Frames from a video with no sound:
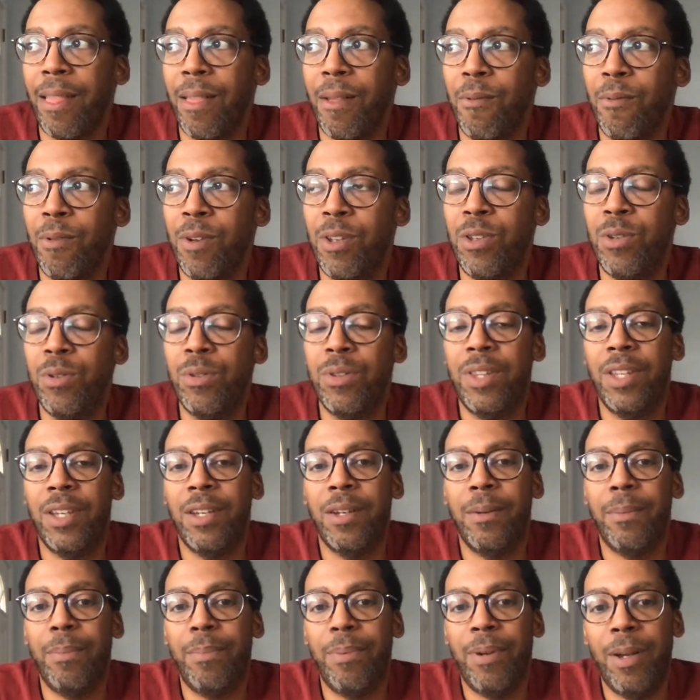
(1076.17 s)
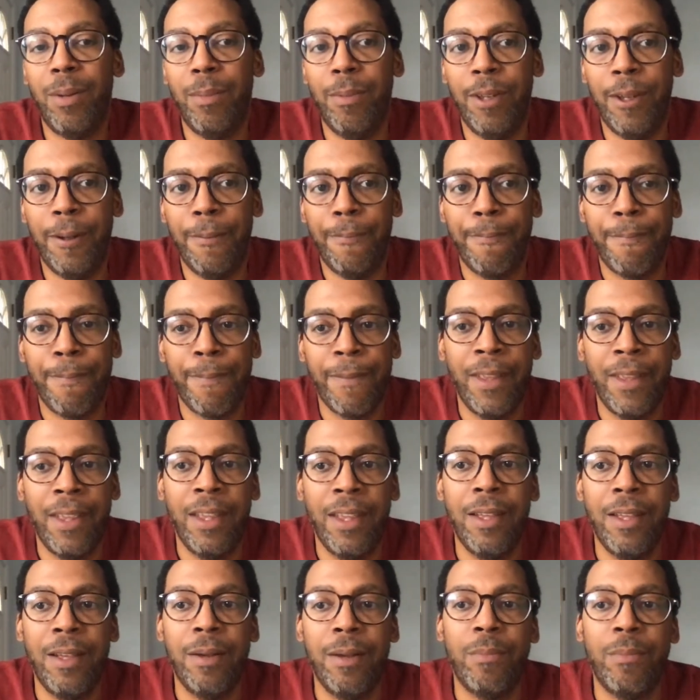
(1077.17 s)
when you think of public,
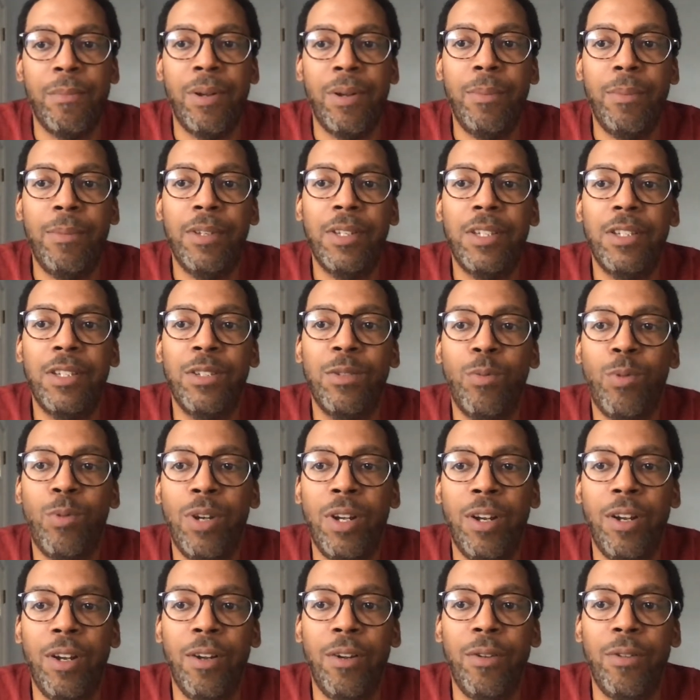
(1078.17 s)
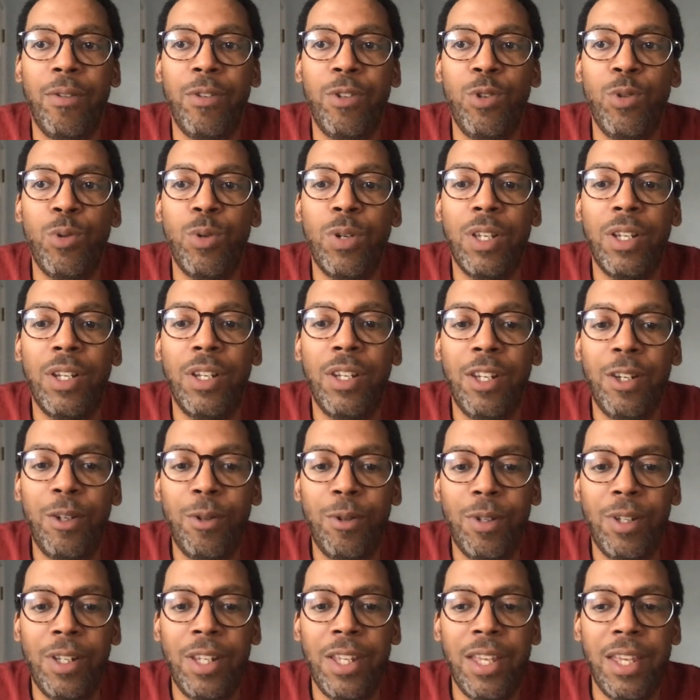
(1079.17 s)
public is where you can
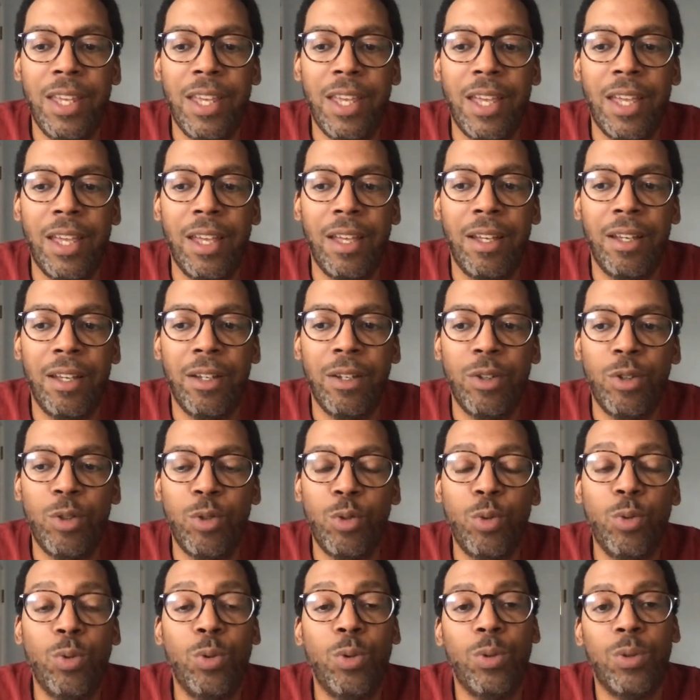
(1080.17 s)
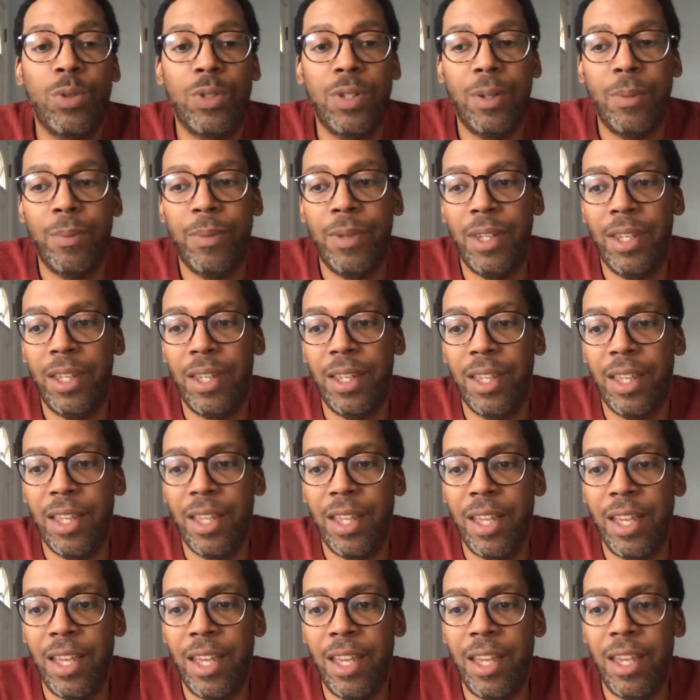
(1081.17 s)
literally Google something
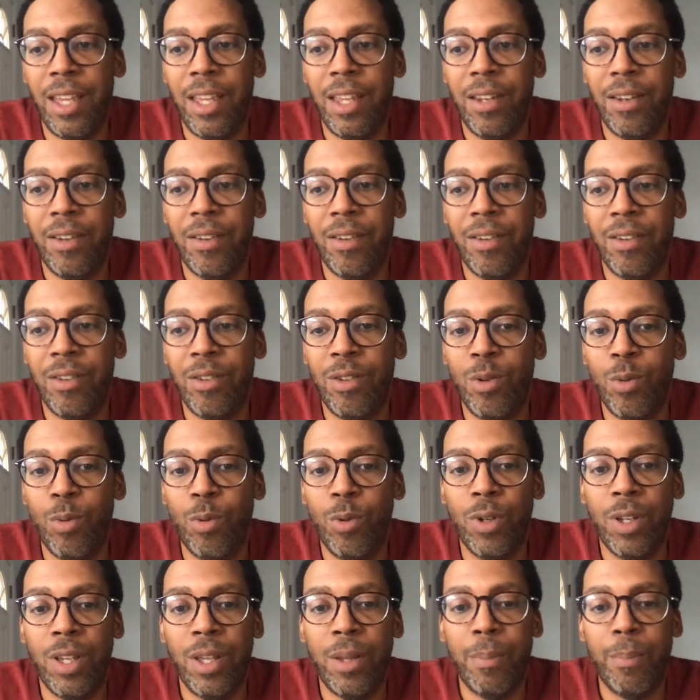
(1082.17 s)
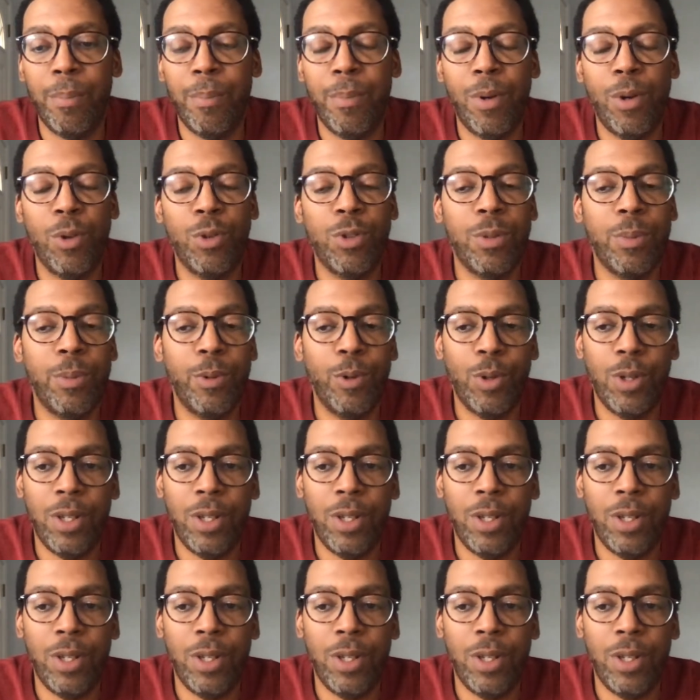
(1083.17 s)
and you will get multiple